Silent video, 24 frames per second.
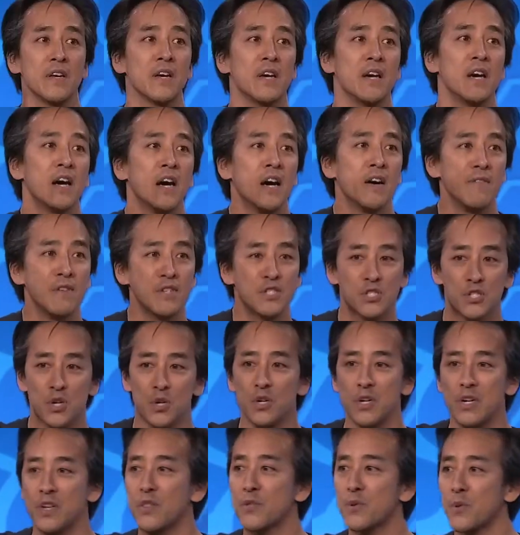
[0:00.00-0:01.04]
of a certain
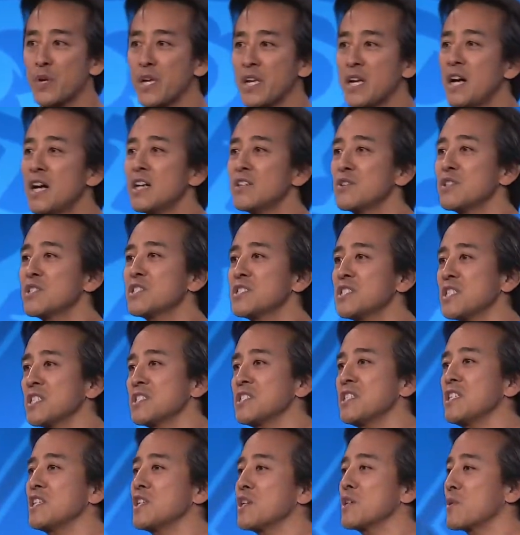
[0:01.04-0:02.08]

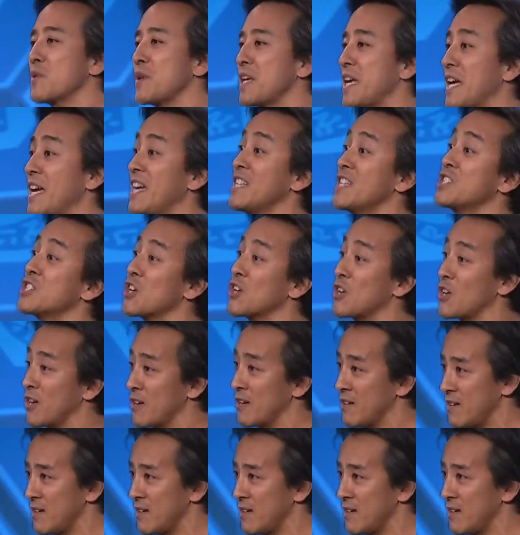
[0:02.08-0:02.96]
360-degree head turn